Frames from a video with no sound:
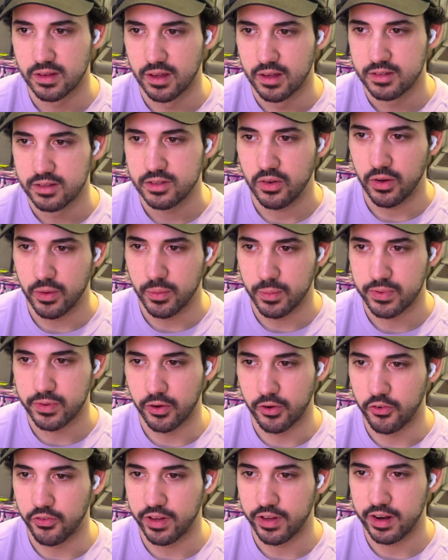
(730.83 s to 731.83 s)
So
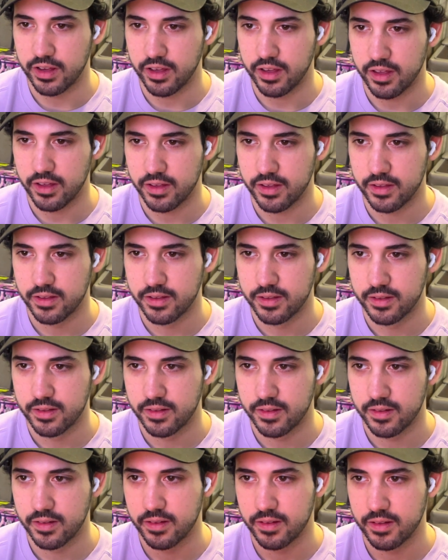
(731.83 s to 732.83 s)
improve at a
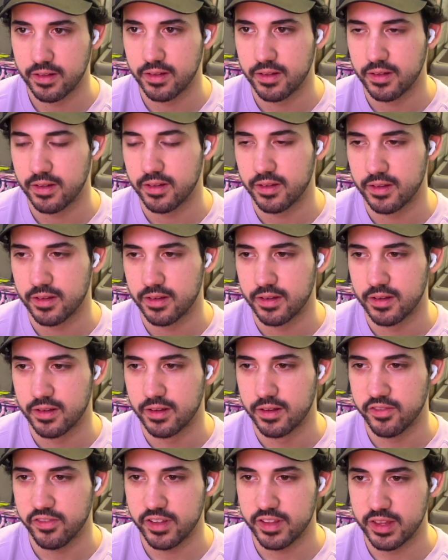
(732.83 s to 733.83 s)

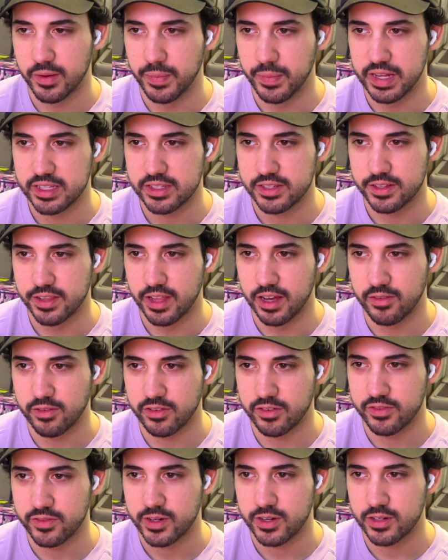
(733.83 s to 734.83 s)
fundamental
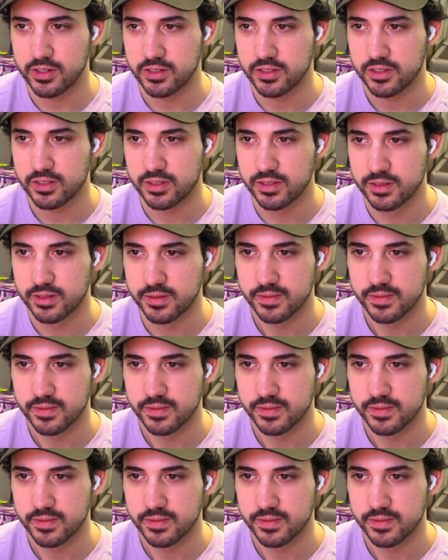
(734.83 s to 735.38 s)
level first.